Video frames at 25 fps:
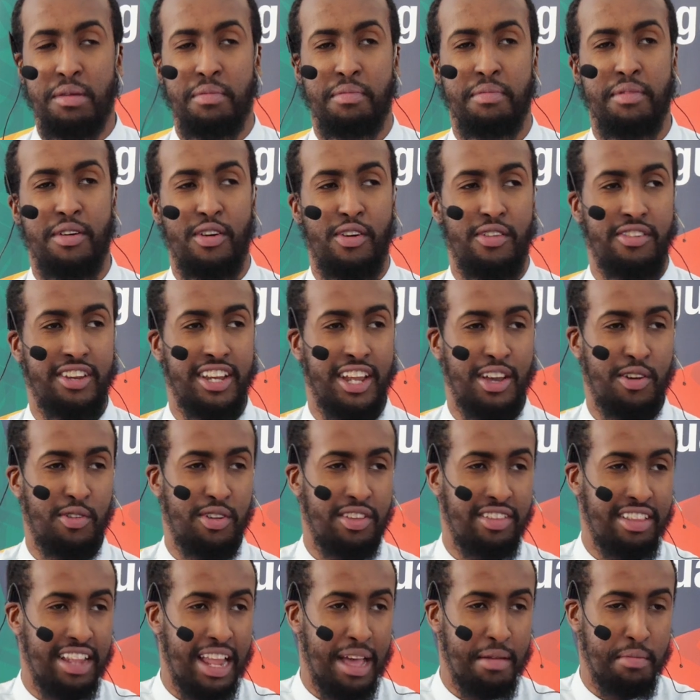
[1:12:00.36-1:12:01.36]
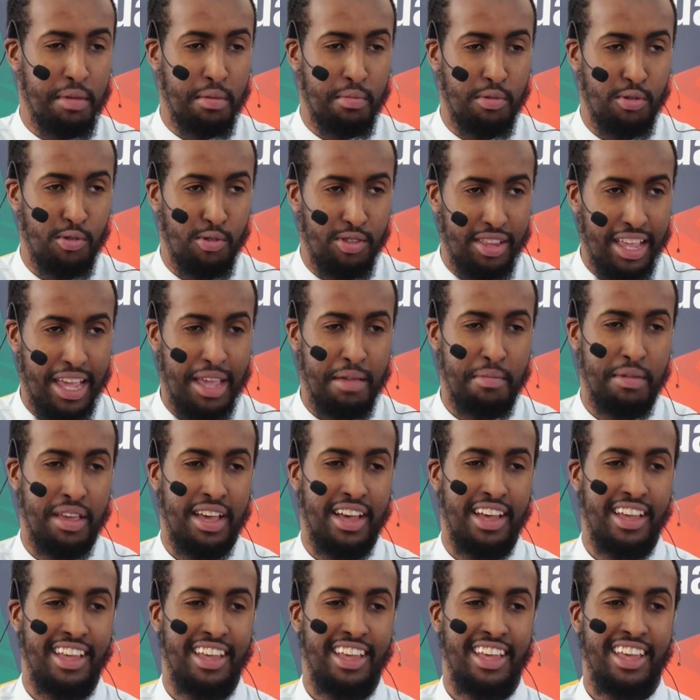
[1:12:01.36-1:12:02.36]
me, or Shaykh al-Islam ibn
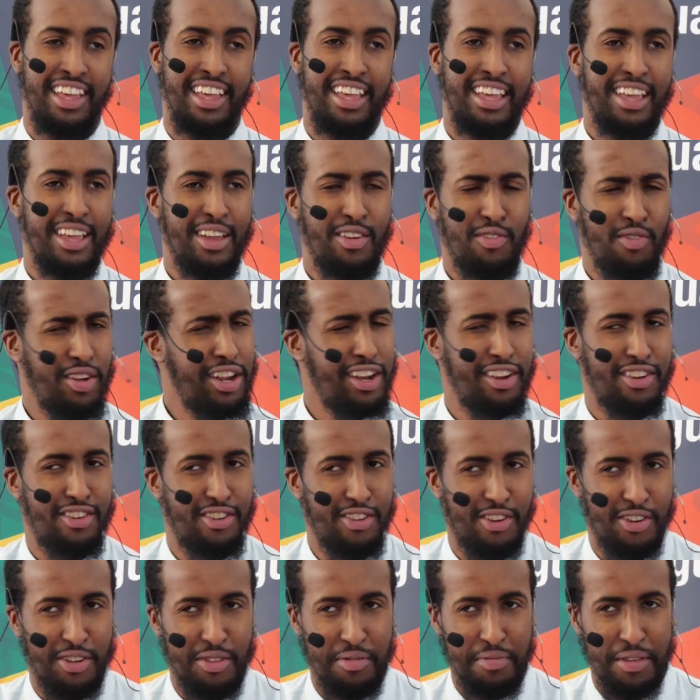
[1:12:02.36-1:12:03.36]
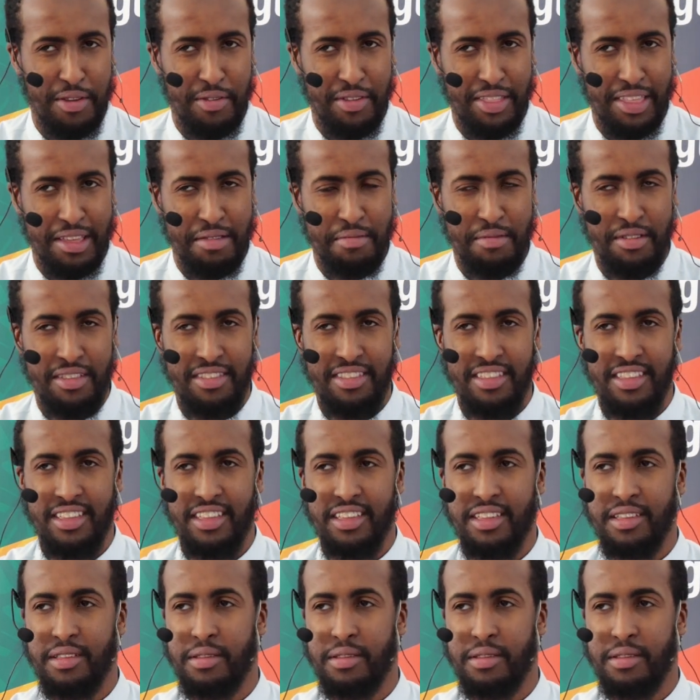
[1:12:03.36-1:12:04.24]
Taymiyyah, really shocked me with him is,